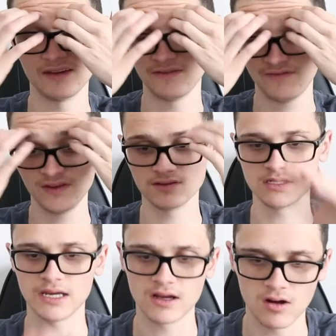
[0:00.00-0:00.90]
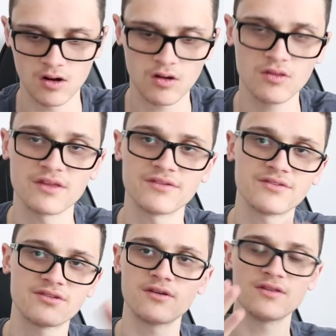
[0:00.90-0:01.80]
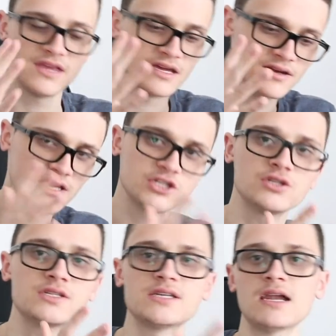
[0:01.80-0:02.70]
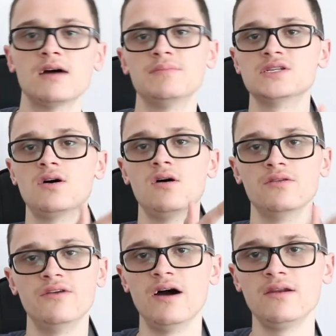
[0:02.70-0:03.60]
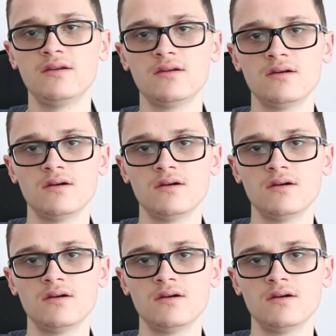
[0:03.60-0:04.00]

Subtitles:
It feels like all the initial setup is all done.